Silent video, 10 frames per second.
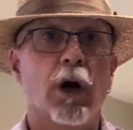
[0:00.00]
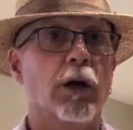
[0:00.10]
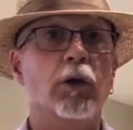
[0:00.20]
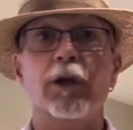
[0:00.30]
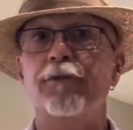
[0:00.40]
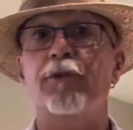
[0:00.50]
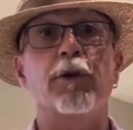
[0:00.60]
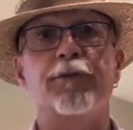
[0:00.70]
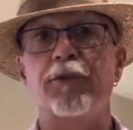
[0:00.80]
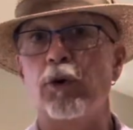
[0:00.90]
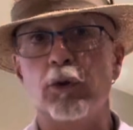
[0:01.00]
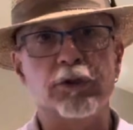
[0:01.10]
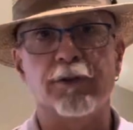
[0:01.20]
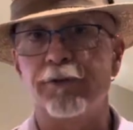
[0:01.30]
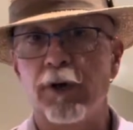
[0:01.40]
are looking for
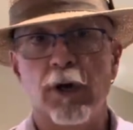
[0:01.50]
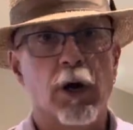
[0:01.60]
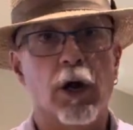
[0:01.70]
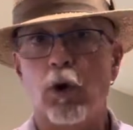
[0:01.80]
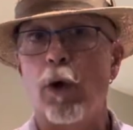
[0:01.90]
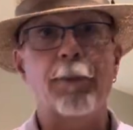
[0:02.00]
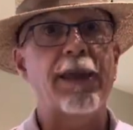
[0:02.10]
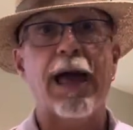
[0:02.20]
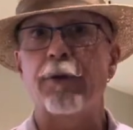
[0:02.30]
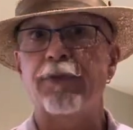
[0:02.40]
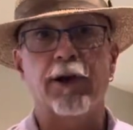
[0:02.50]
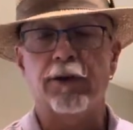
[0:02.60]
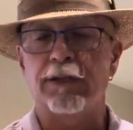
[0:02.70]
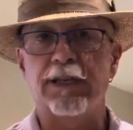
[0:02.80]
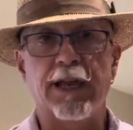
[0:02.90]
reviews of equipment out there
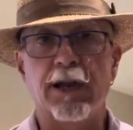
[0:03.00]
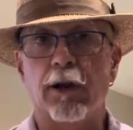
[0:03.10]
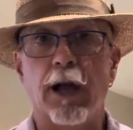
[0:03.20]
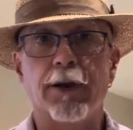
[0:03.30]
and gear.